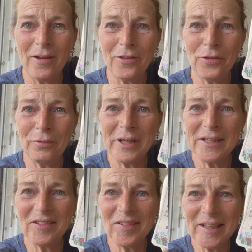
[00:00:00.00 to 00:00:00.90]
3
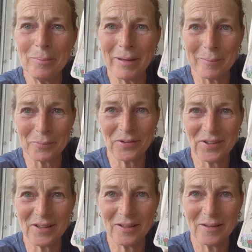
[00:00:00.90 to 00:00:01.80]
seed
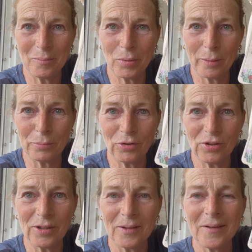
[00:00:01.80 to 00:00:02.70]
bombs
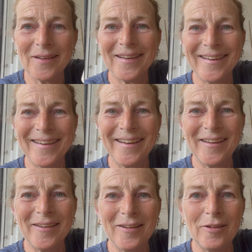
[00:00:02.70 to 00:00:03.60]

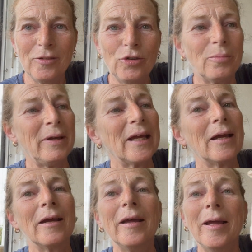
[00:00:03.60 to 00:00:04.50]
to
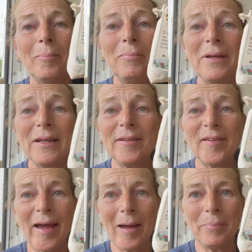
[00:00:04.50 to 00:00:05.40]
make bees
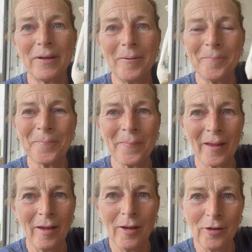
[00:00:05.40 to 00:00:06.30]
happy.
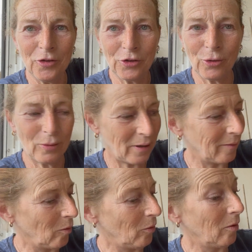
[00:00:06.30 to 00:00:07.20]
So
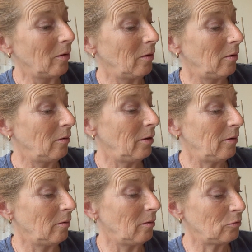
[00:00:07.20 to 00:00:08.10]

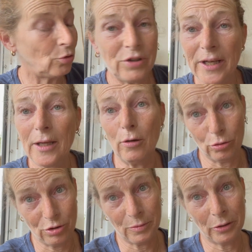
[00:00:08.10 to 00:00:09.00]
today or
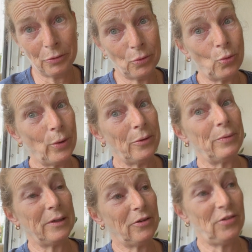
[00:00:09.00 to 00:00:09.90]
tomorrow we
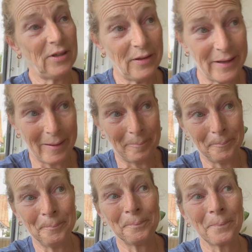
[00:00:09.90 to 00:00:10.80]
will seed them